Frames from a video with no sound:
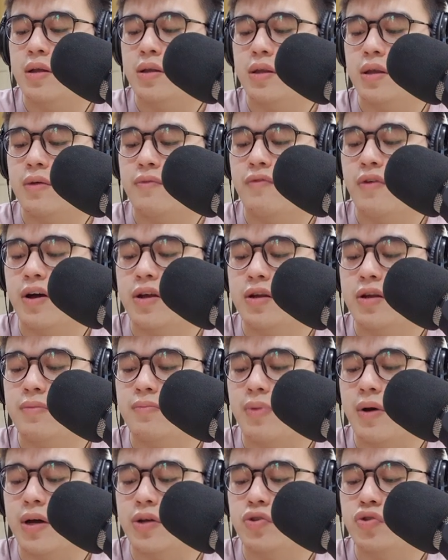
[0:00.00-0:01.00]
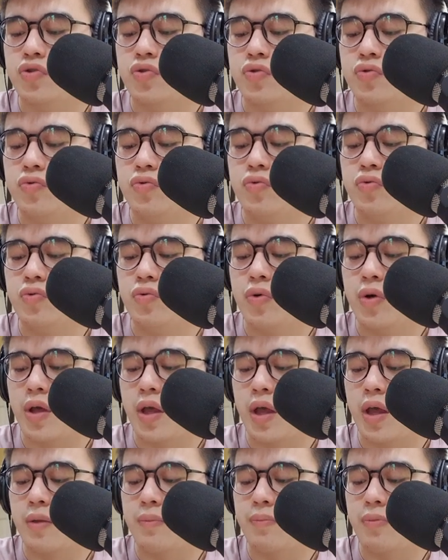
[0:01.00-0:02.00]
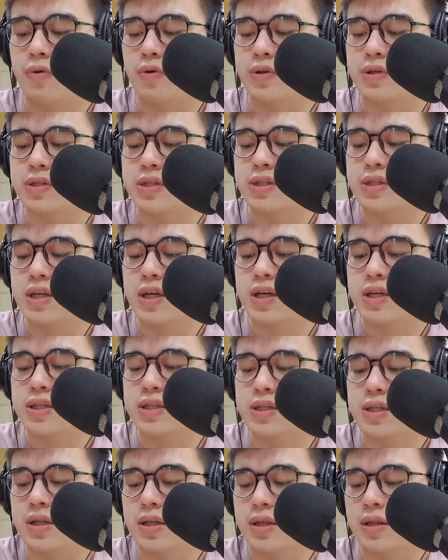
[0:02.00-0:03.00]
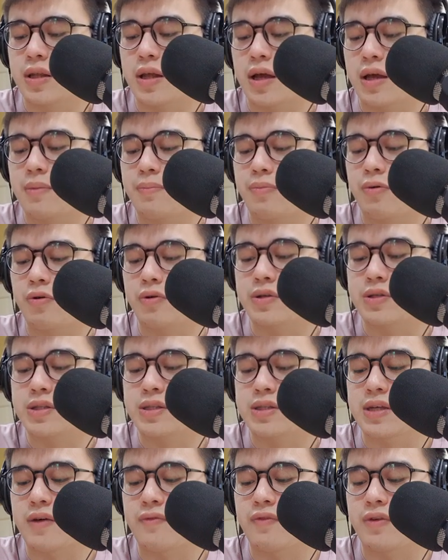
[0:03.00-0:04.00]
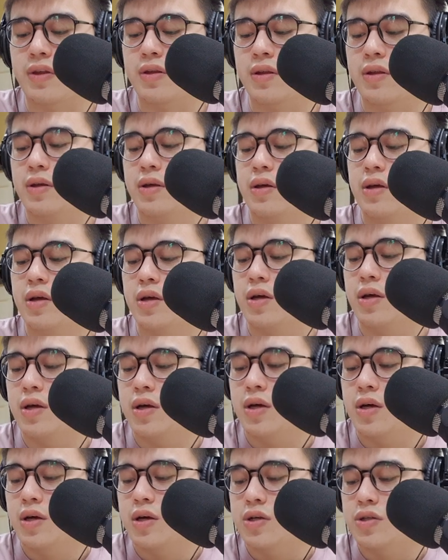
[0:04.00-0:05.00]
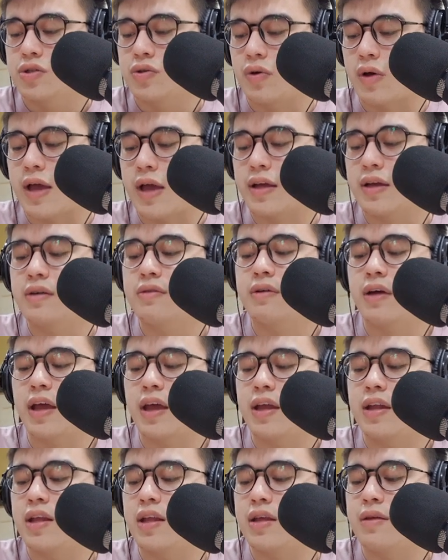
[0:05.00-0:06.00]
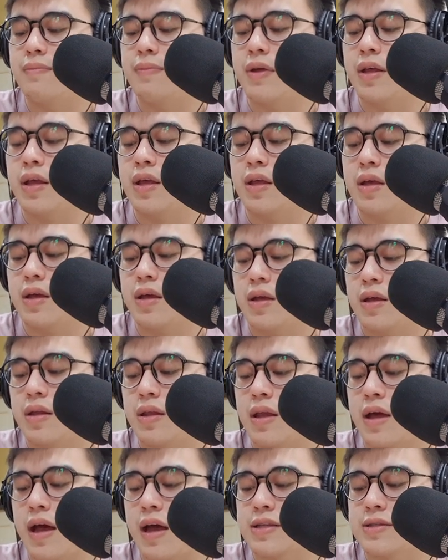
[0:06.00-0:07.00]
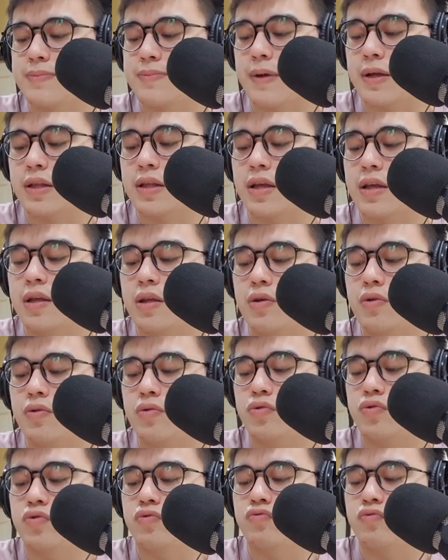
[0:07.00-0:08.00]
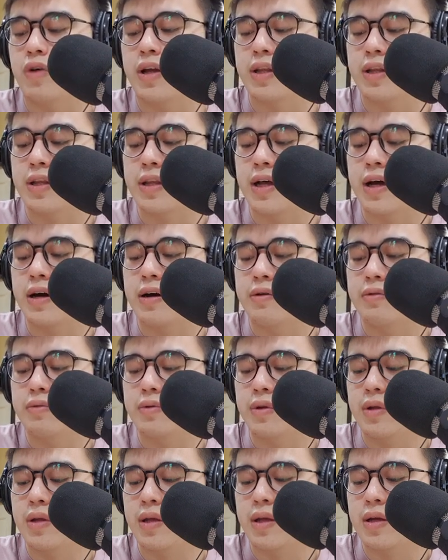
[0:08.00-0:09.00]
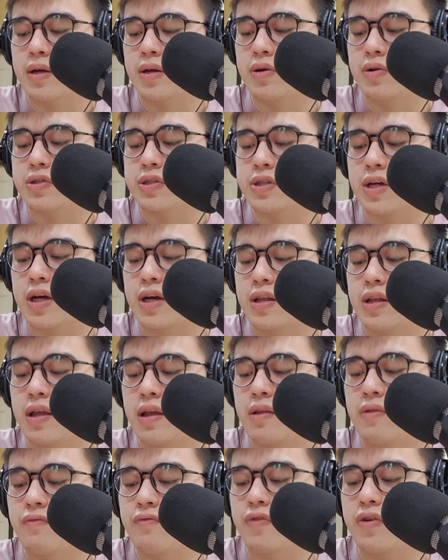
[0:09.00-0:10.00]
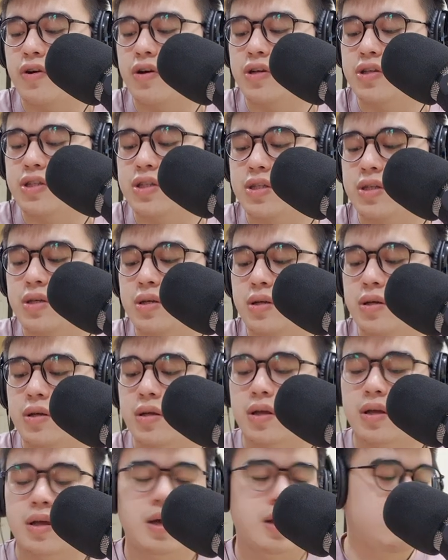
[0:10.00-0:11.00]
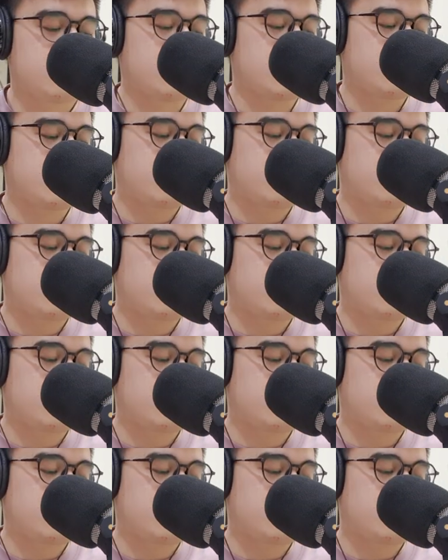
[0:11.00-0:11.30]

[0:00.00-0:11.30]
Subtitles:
divided by 2, 8.6, 9.7. So angle ADB, they're expecting you to write down cosine inverse, okay, with